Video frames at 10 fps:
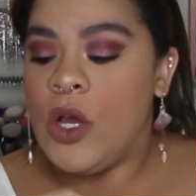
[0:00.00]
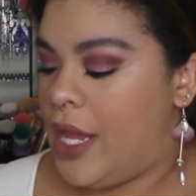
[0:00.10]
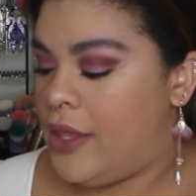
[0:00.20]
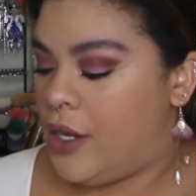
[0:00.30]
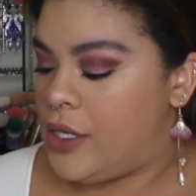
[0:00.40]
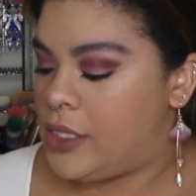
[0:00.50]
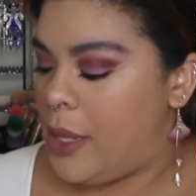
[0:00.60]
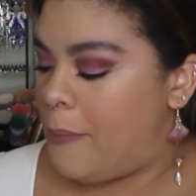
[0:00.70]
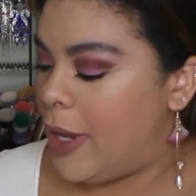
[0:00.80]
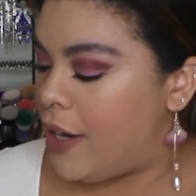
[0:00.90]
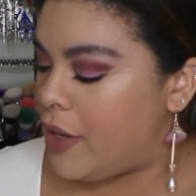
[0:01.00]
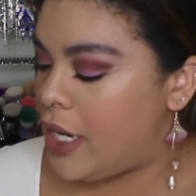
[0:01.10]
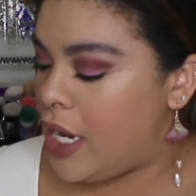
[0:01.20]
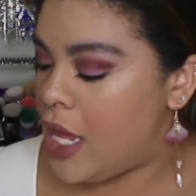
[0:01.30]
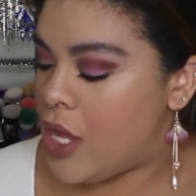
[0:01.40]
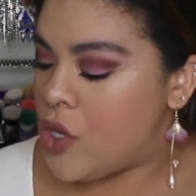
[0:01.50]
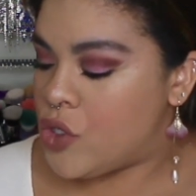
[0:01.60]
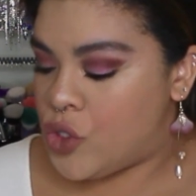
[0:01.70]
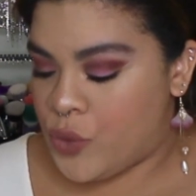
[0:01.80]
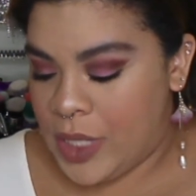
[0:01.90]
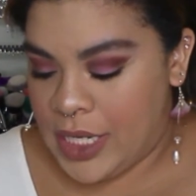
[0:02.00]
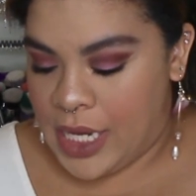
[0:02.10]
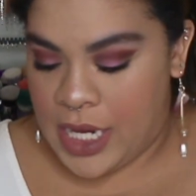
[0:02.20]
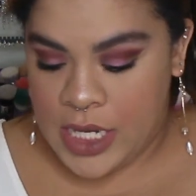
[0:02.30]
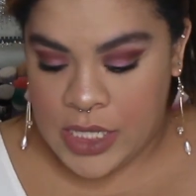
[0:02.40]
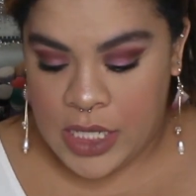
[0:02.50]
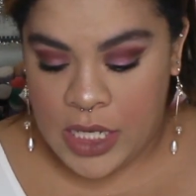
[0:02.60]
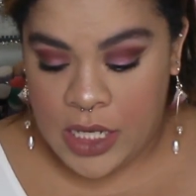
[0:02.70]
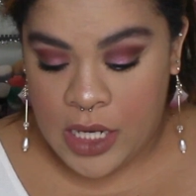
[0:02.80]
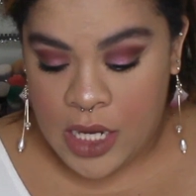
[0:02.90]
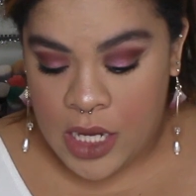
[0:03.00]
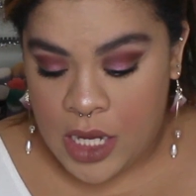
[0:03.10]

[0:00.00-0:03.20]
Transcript: There's a berry, sweet candy,